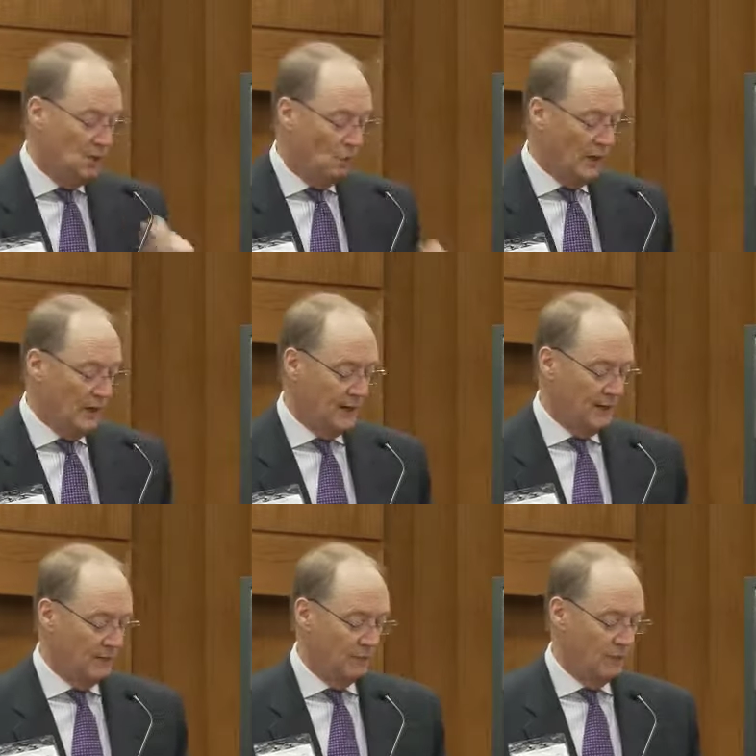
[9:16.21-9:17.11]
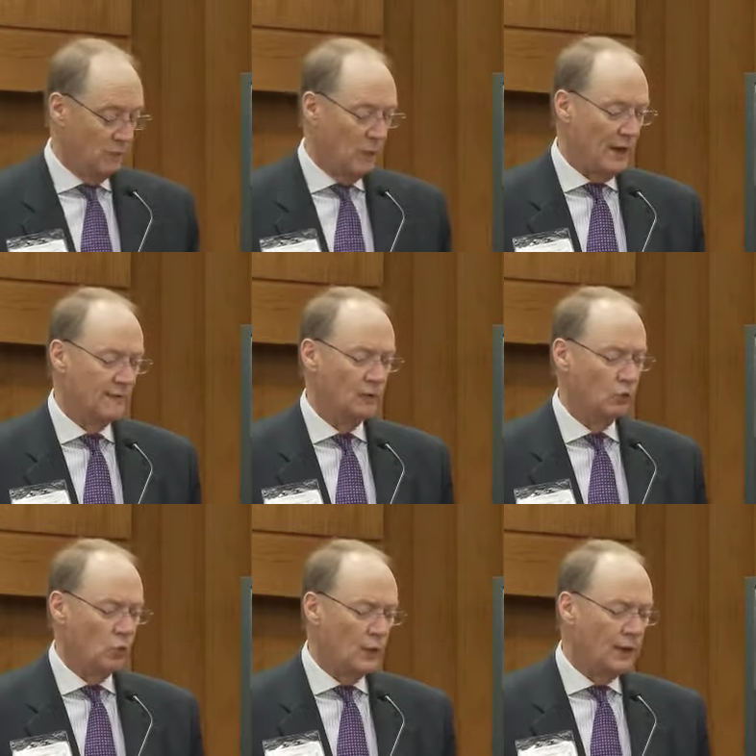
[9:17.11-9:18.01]
We have a
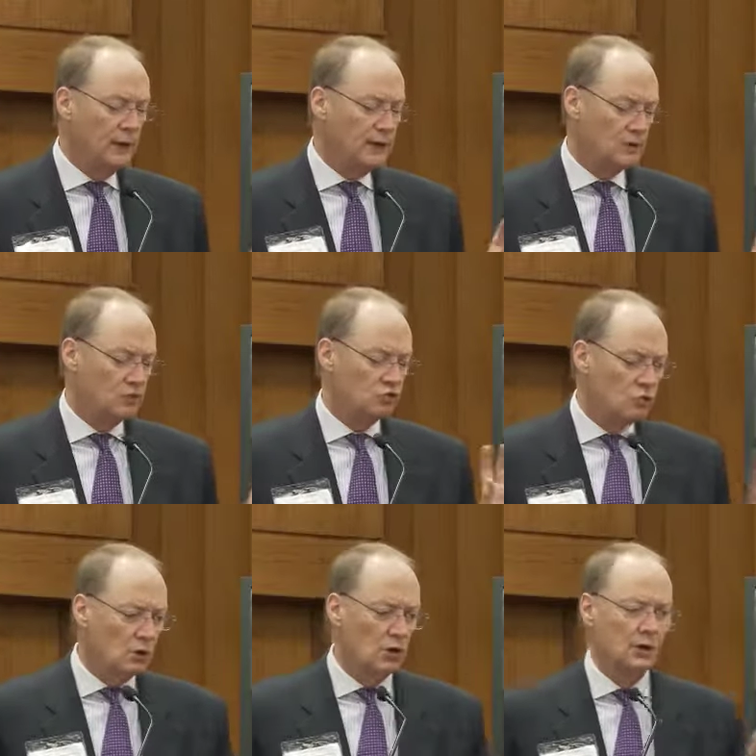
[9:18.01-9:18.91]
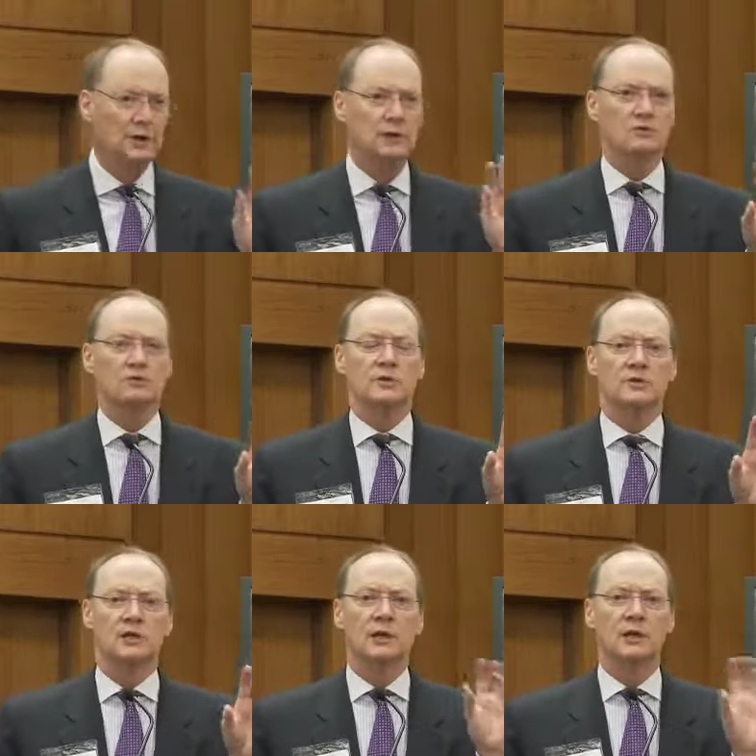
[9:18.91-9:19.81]
really strong
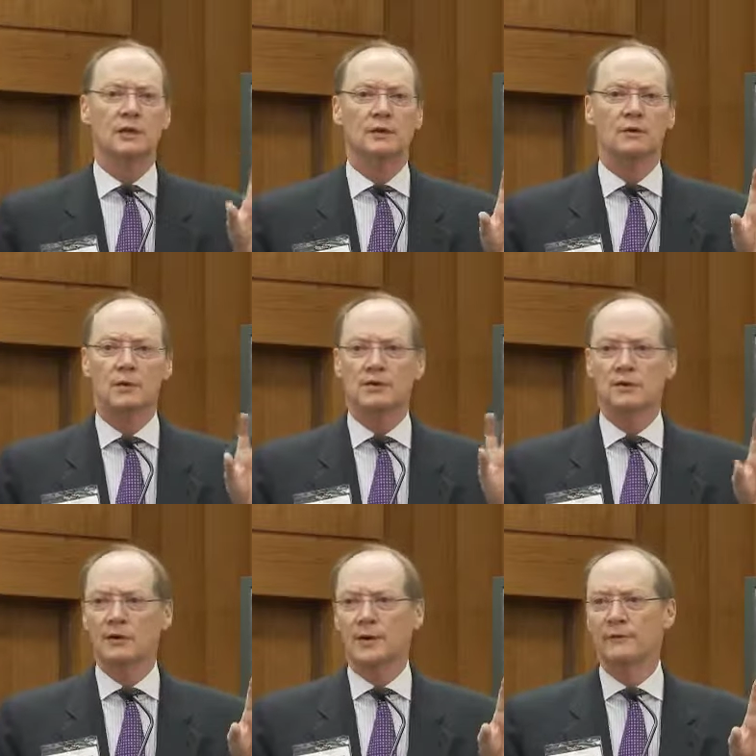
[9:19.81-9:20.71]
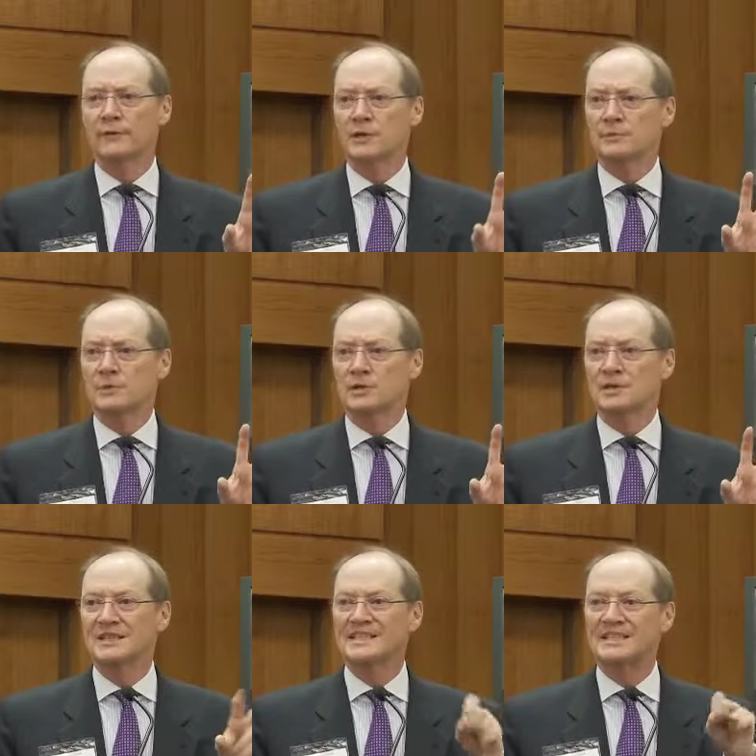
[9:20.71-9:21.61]
interest in return on investment
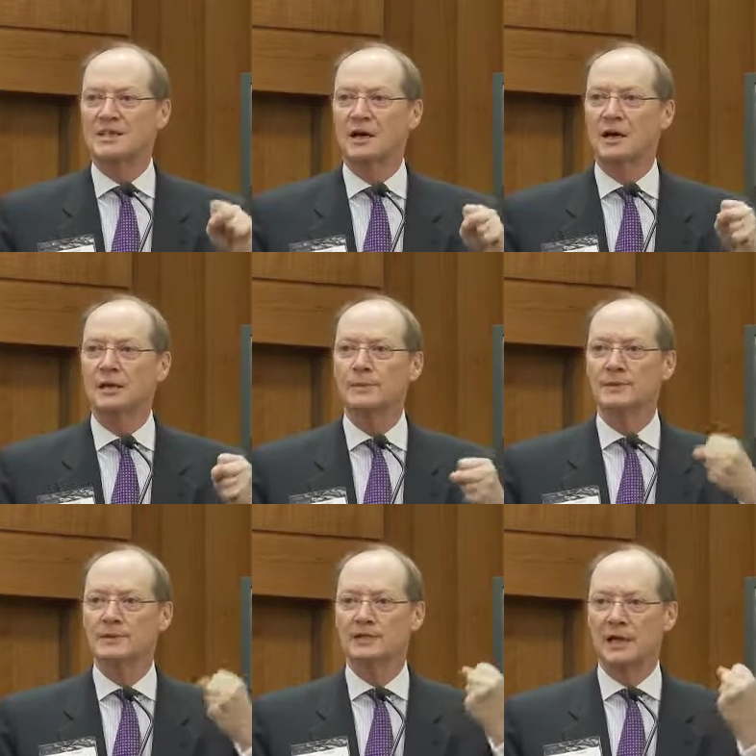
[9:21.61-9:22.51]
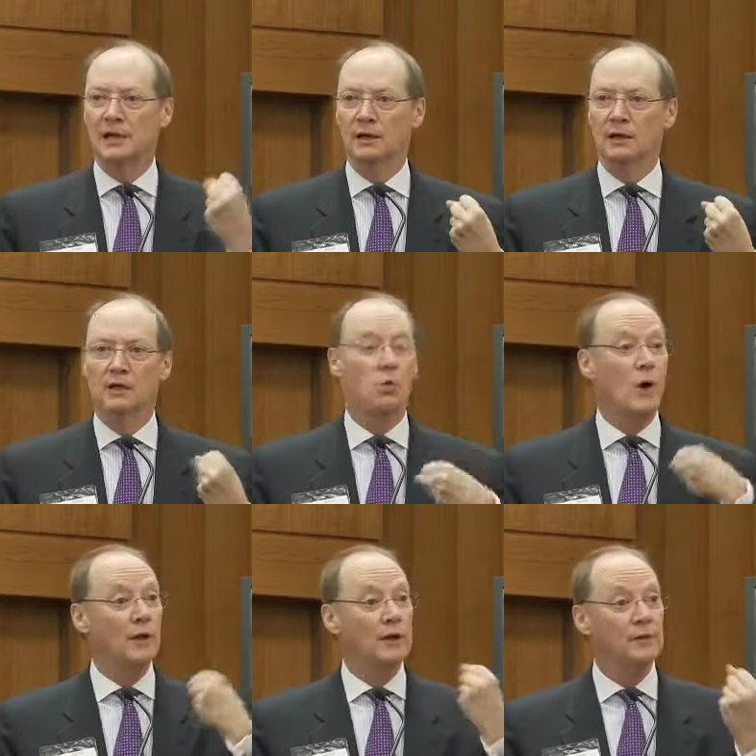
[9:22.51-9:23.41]
type data.
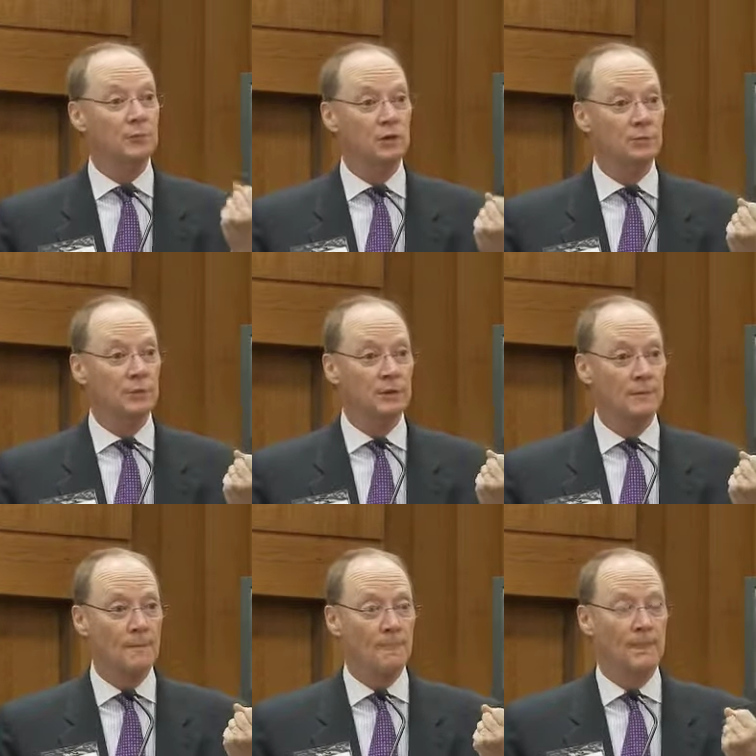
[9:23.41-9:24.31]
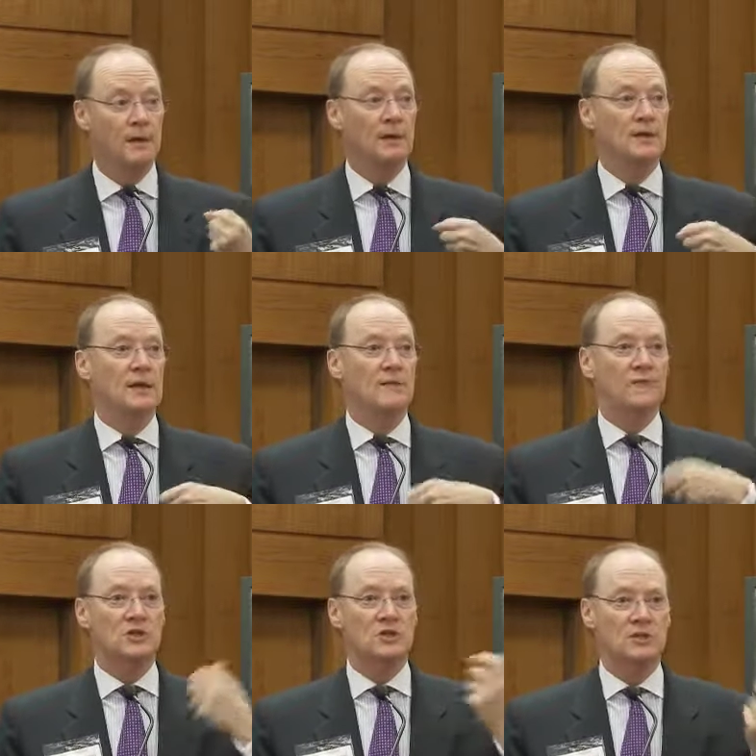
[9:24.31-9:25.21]
Quality improvement,
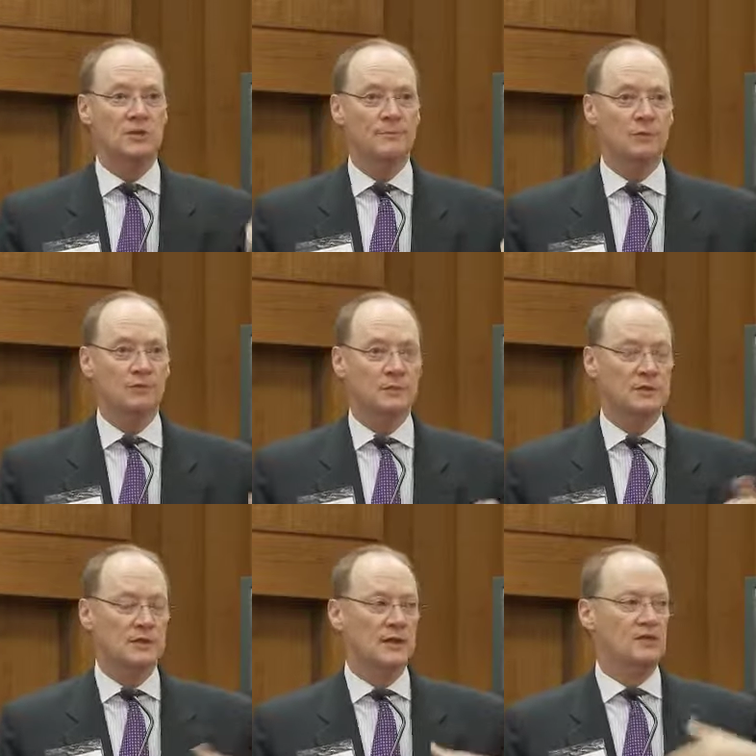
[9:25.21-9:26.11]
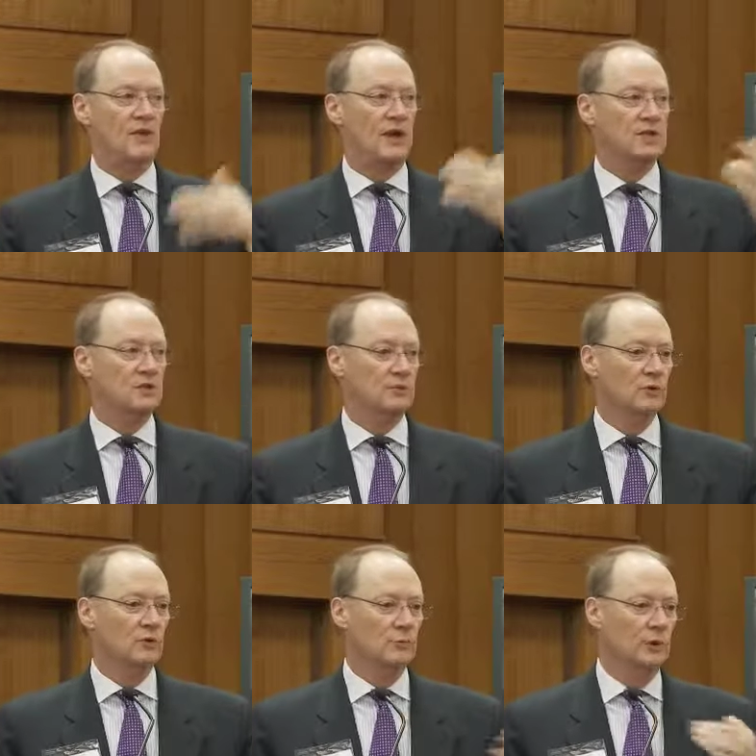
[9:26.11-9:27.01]
efficiency improvement, satisfaction
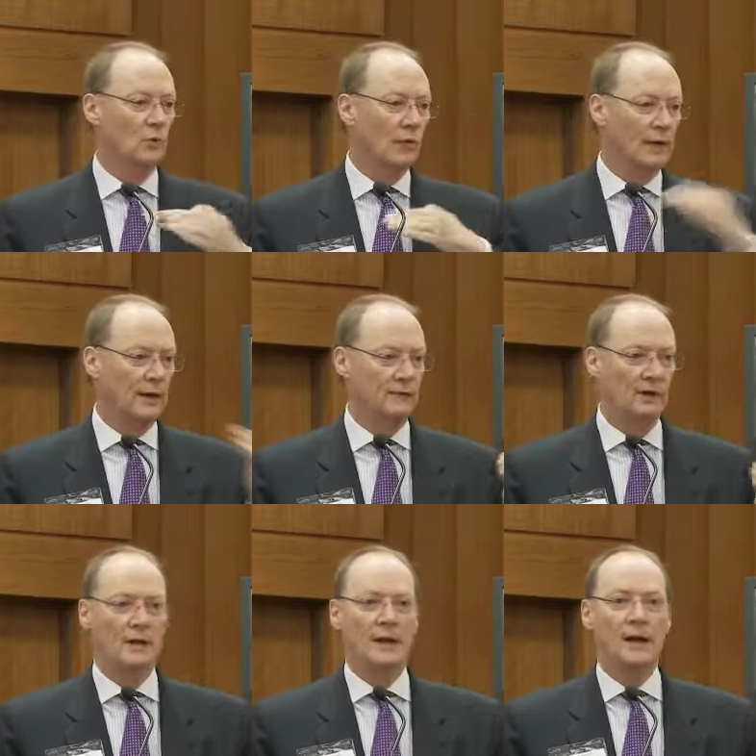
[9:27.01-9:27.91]
improvement, whatever.